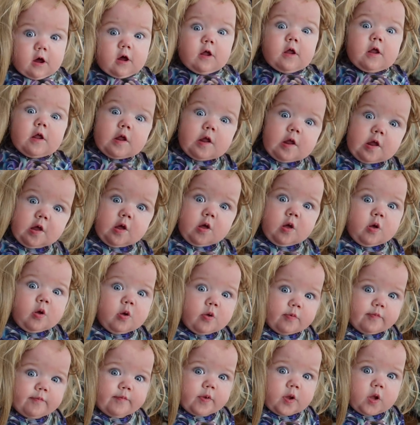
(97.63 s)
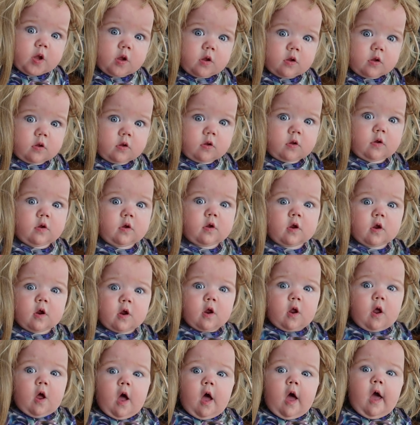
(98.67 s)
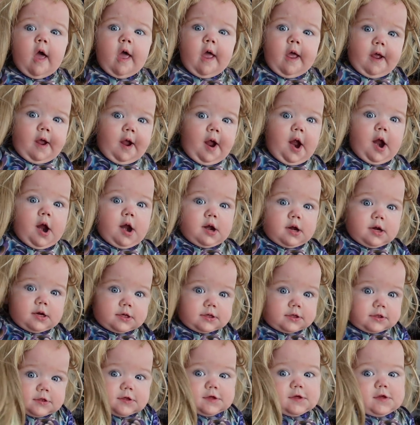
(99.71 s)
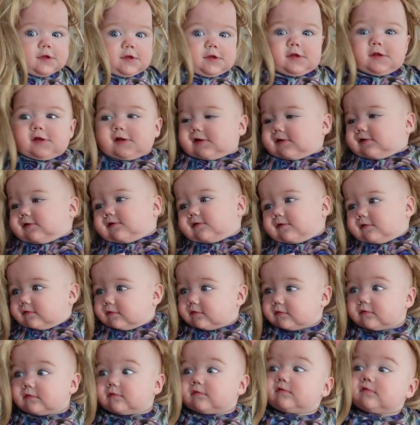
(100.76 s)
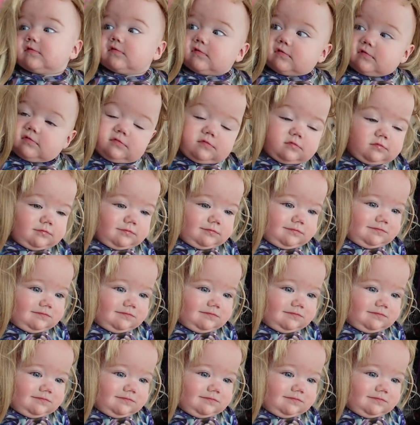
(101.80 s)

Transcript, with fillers: good, girl. Looking beautiful, pretty lady.